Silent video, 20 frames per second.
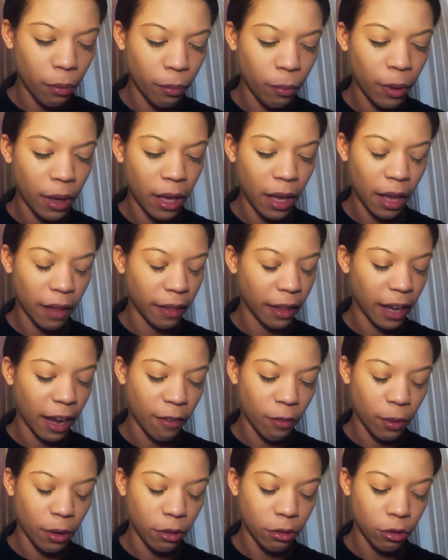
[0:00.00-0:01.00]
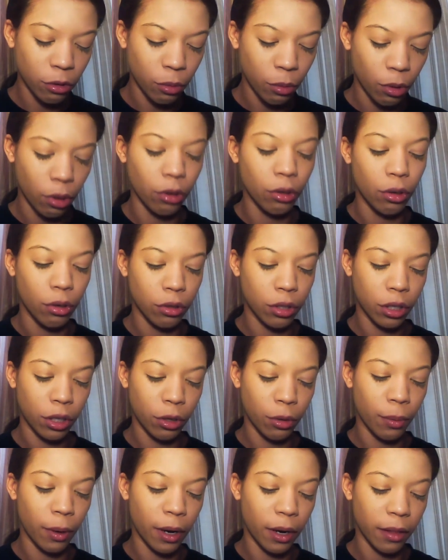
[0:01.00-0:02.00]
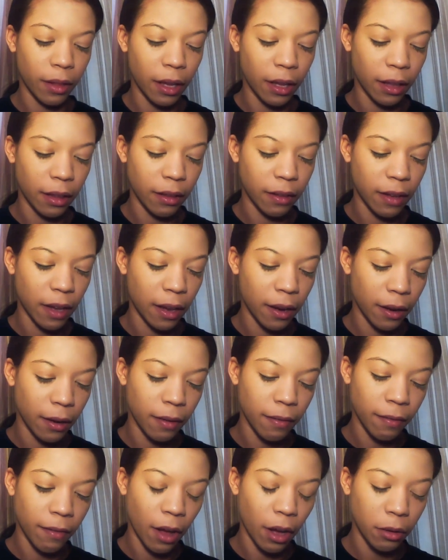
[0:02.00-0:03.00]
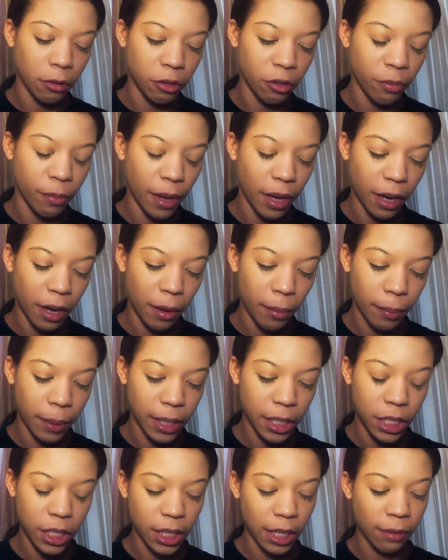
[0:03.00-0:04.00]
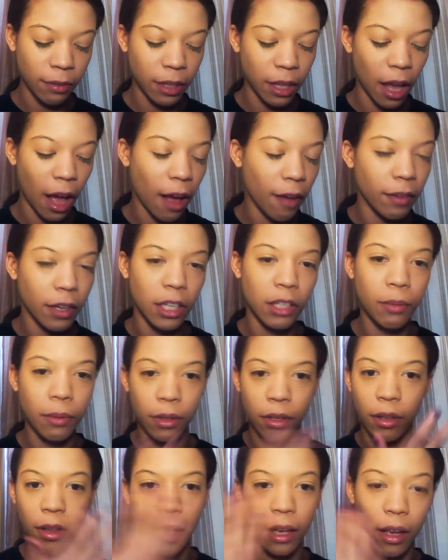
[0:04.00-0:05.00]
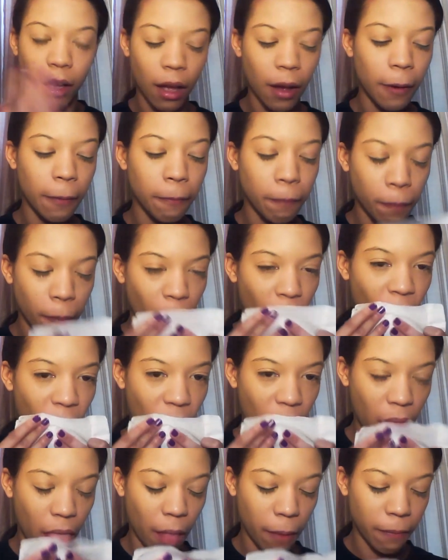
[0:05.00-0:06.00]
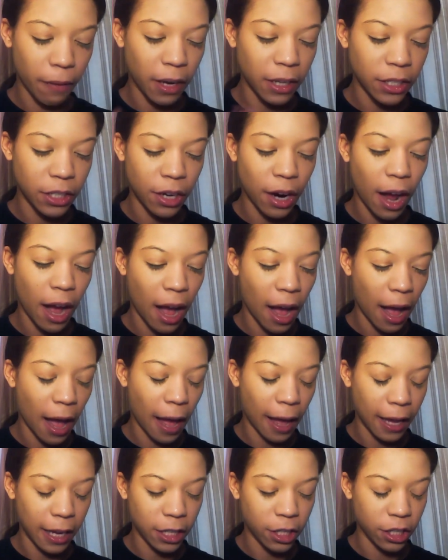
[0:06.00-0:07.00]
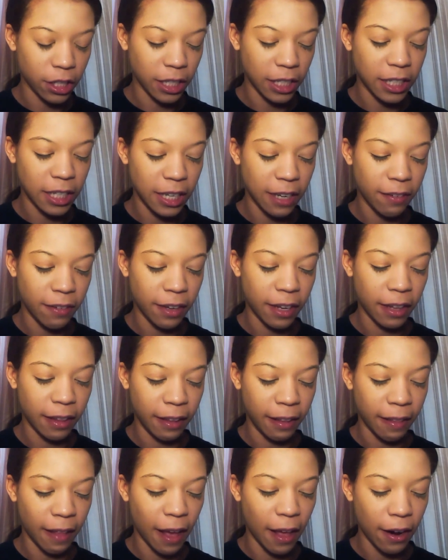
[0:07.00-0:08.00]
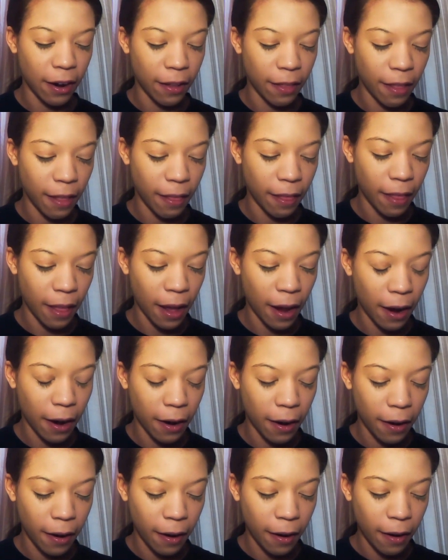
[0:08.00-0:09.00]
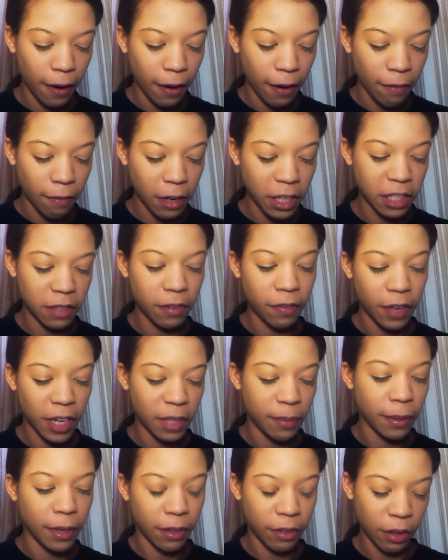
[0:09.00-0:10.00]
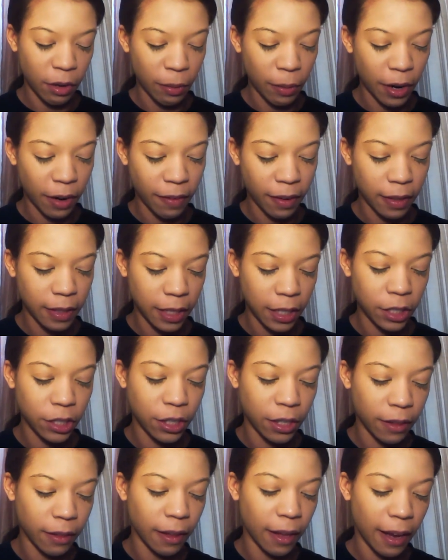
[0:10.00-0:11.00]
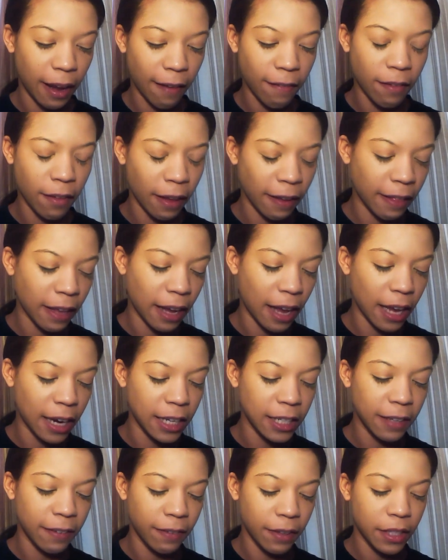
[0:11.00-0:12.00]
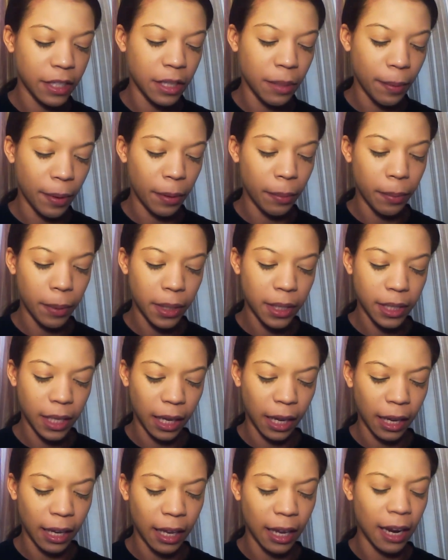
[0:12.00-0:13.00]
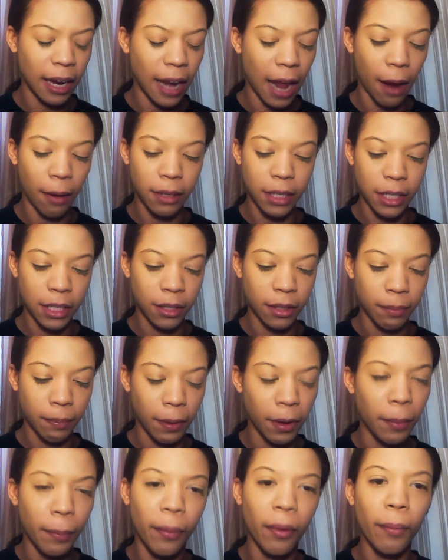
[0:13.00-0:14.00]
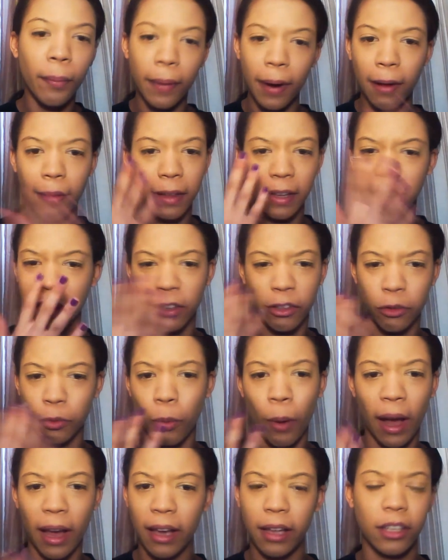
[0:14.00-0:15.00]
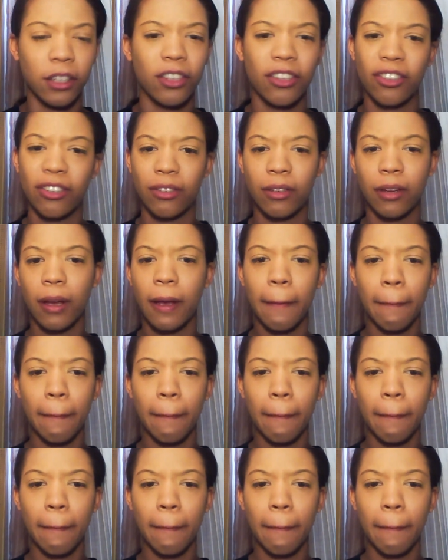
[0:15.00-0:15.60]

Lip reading: we and like everyone else in the world knows that you're wearing like 10 volumes of makeup, but it's just like really obvious when they're like under eye. It's just like significantly lighter than their rest of the face because they're wearing foundation. Like I feel like that kind of defeats the purpose. Like I get it now, it doesn't look purple, but how it looks white, and just